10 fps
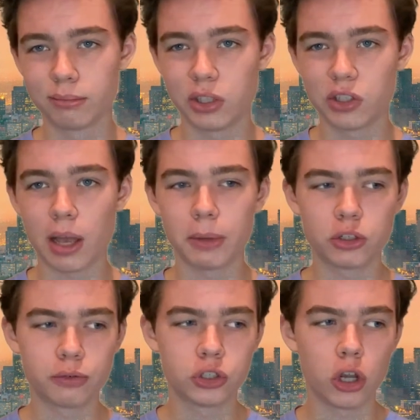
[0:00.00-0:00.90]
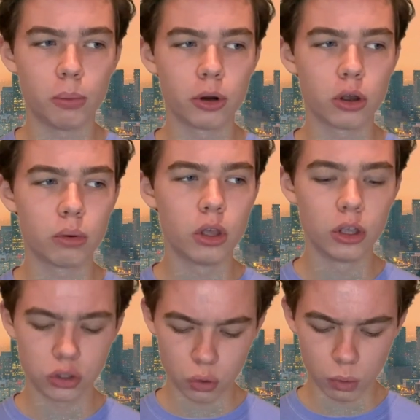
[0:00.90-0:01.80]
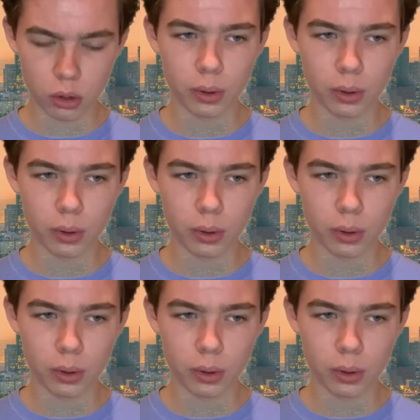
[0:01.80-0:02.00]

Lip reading: There's not much for Joe Burrow to work